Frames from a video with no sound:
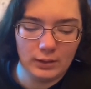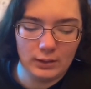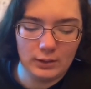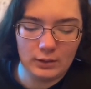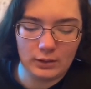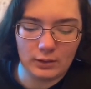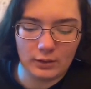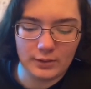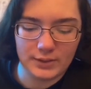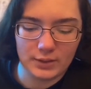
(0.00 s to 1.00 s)
And you can
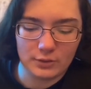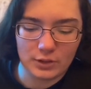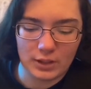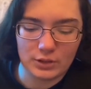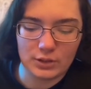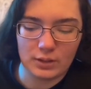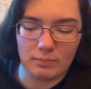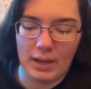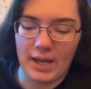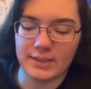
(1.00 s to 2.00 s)
also change the
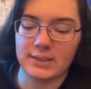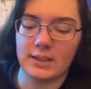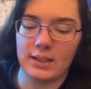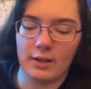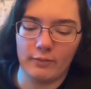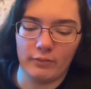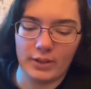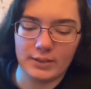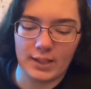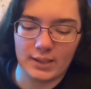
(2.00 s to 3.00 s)
opacity of the
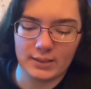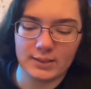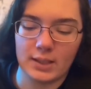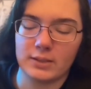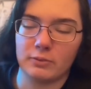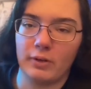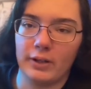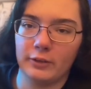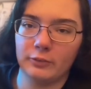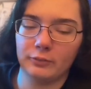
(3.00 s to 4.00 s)
text as well.